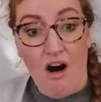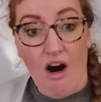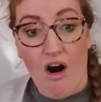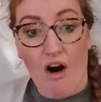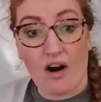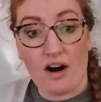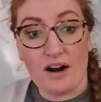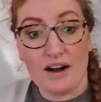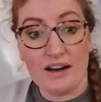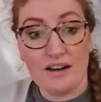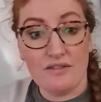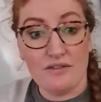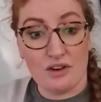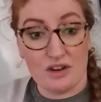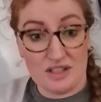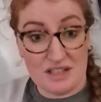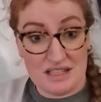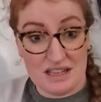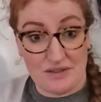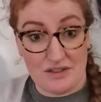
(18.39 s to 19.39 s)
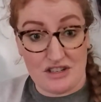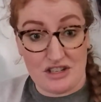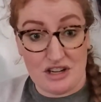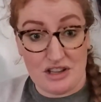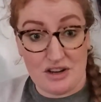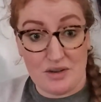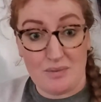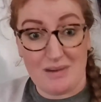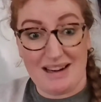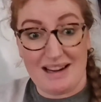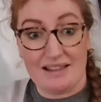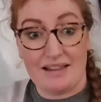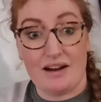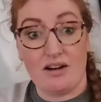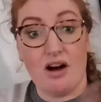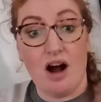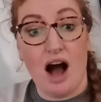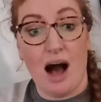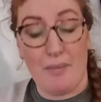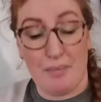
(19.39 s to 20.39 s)
are inverses of each other, meaning
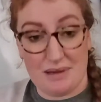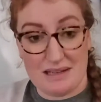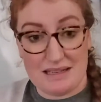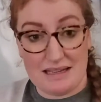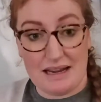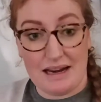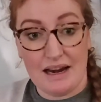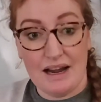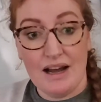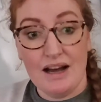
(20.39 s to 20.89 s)
they're opposite.